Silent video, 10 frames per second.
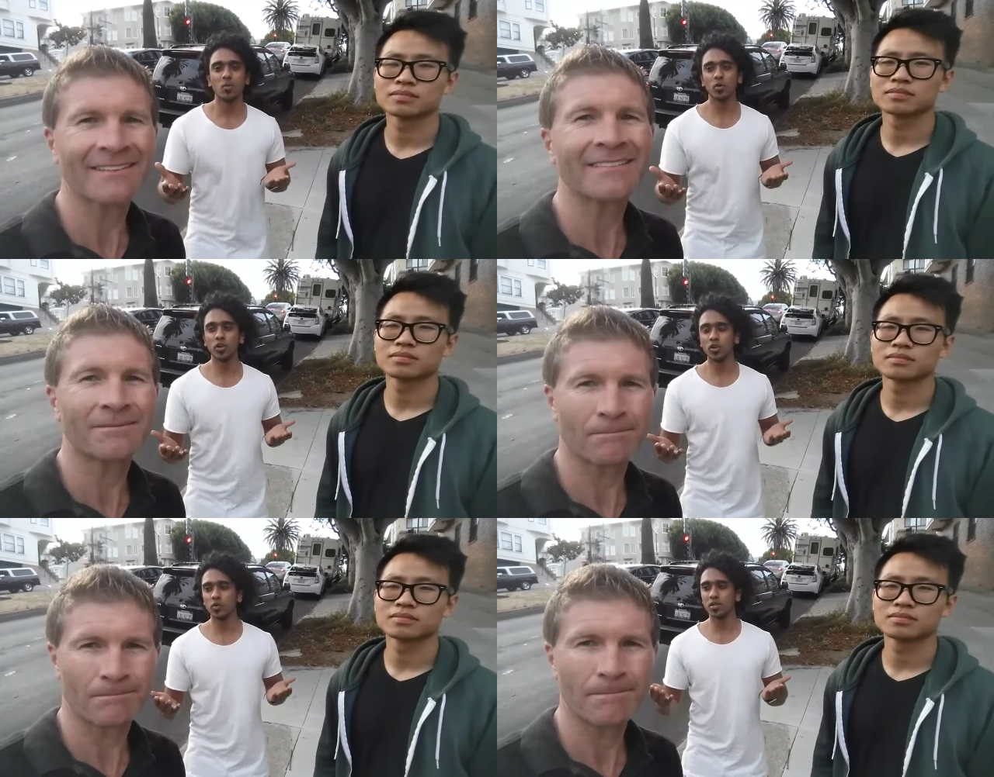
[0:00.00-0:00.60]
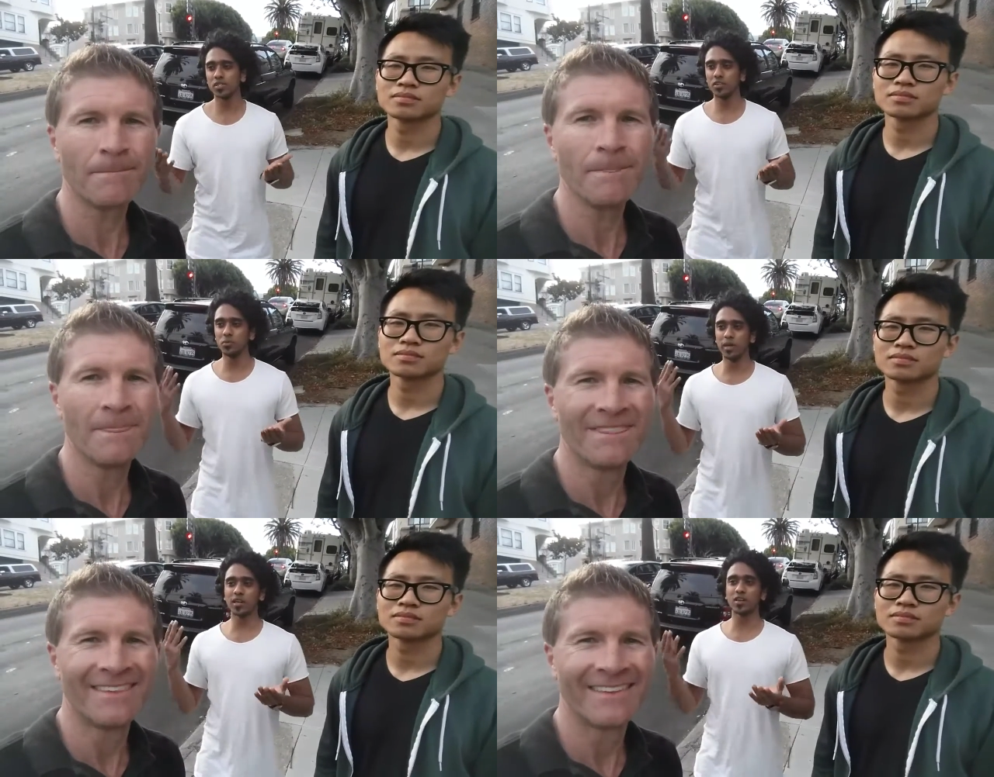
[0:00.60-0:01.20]
Speaker 1: what you do is
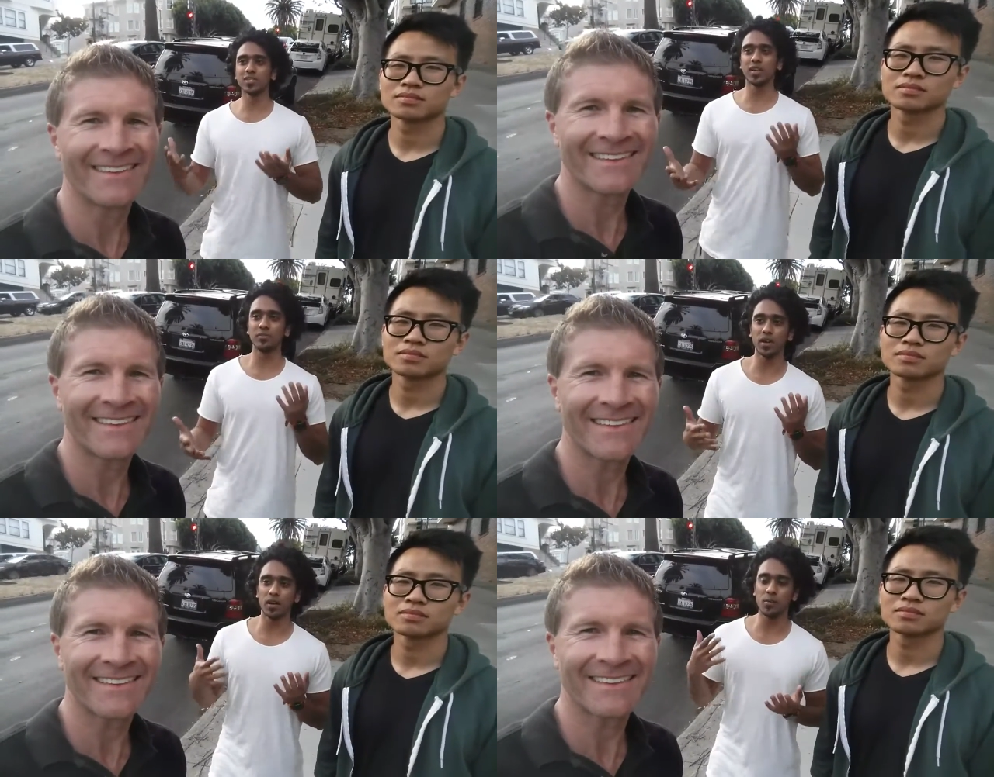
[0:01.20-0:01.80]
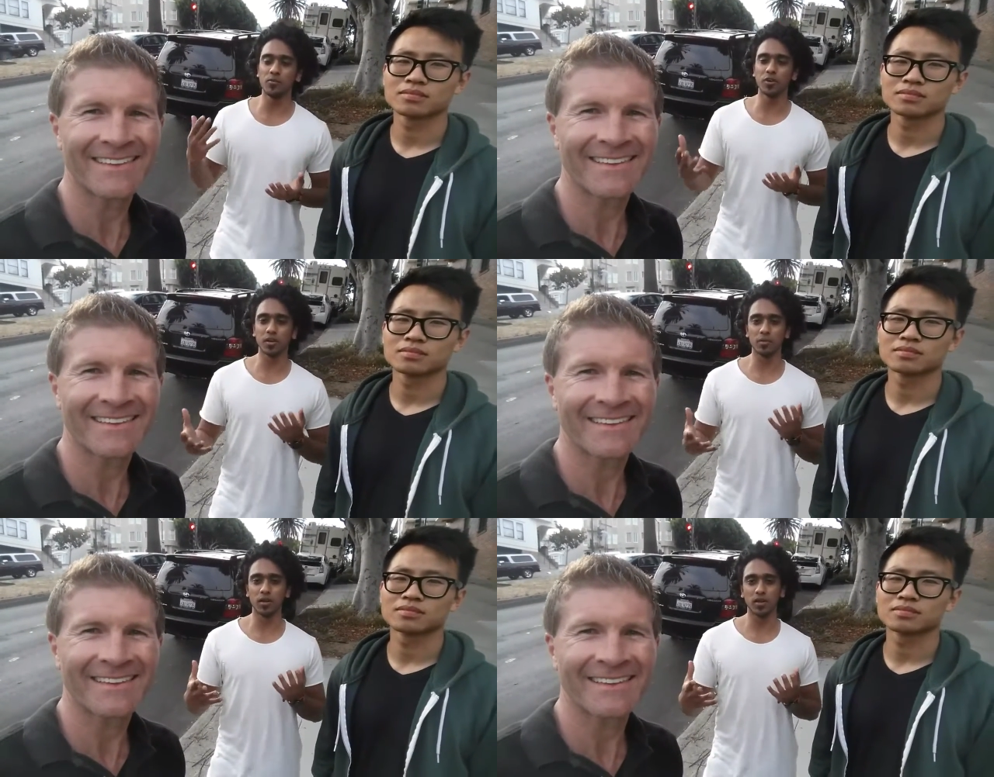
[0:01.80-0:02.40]
you make yourself
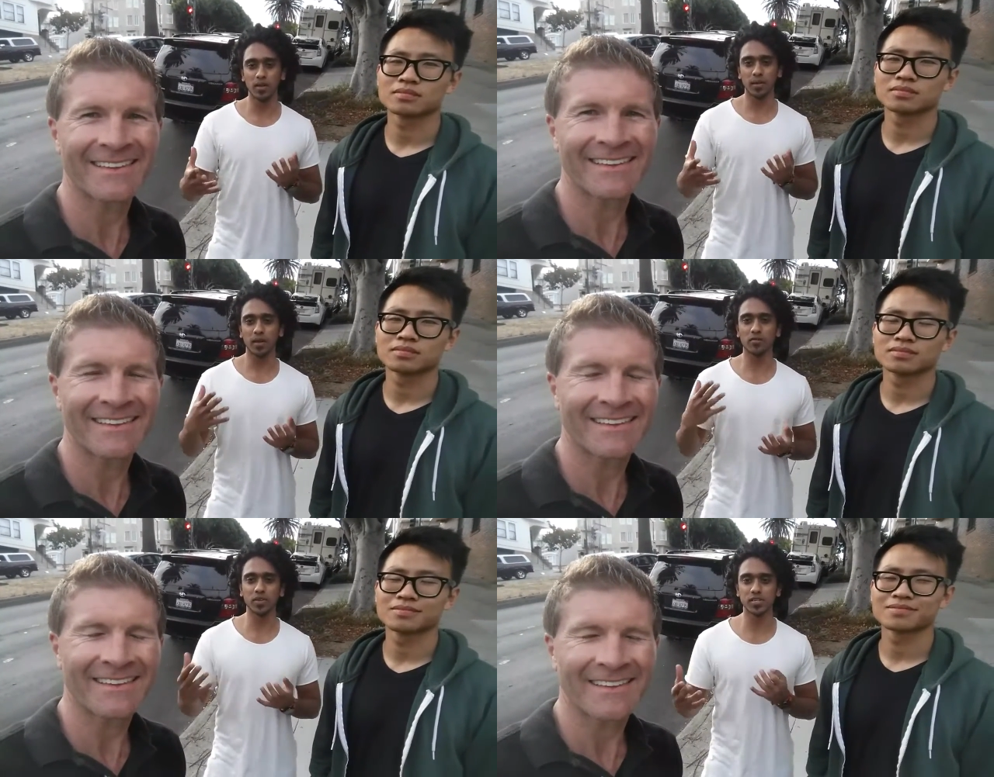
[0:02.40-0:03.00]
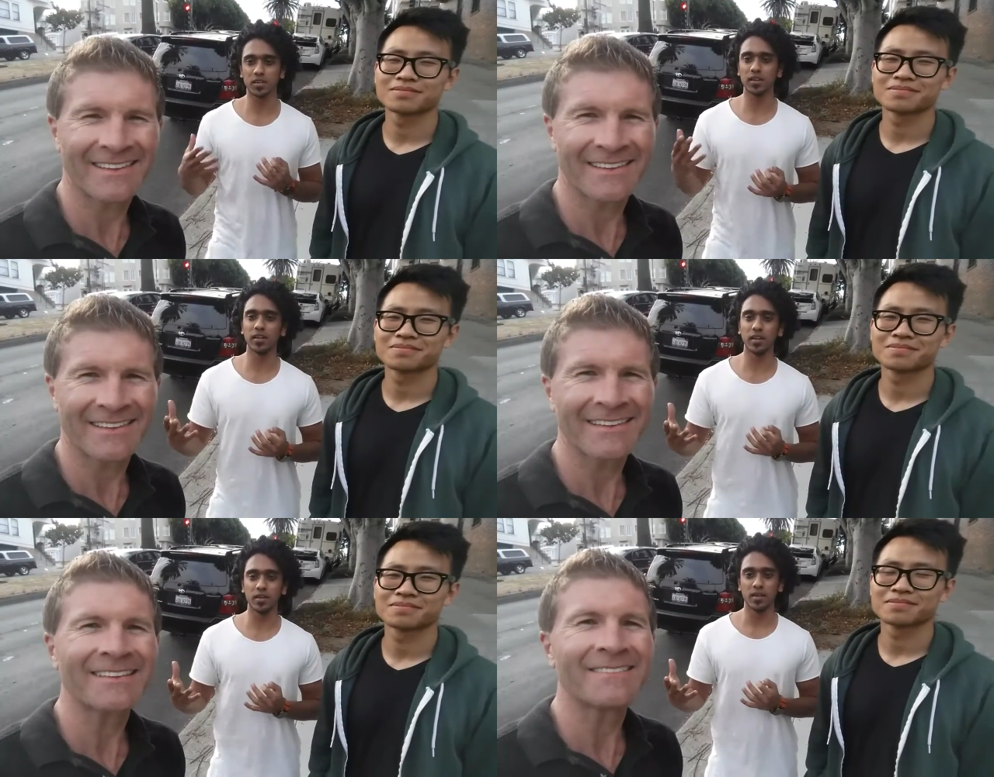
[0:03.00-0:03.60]
uncomfortable every single
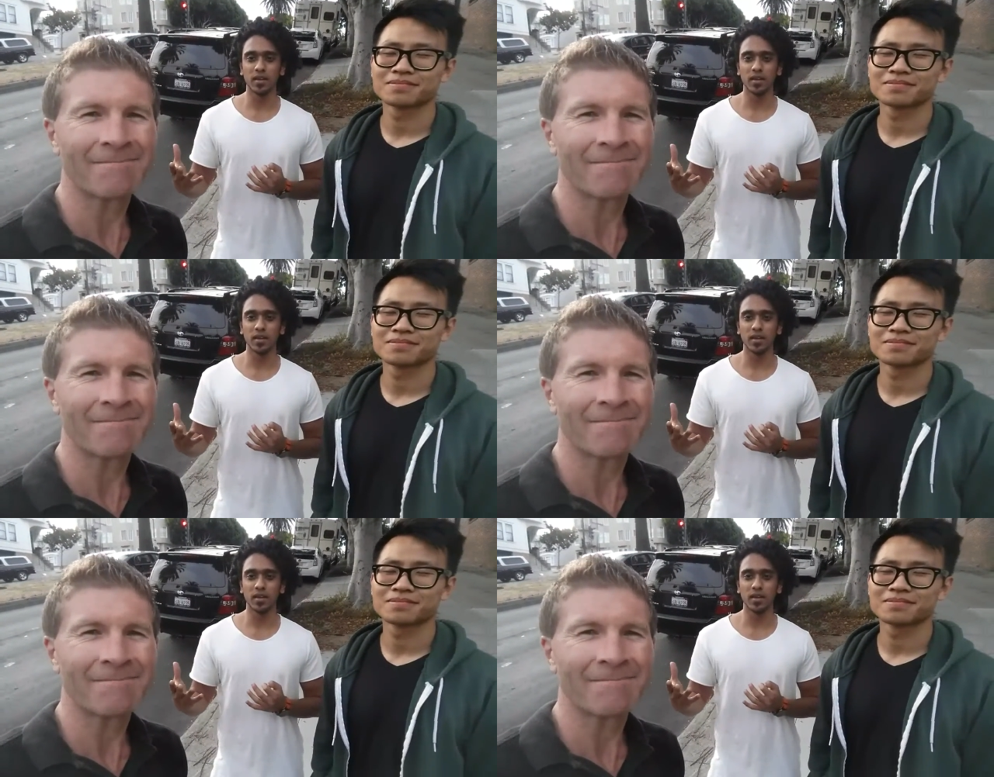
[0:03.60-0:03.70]
day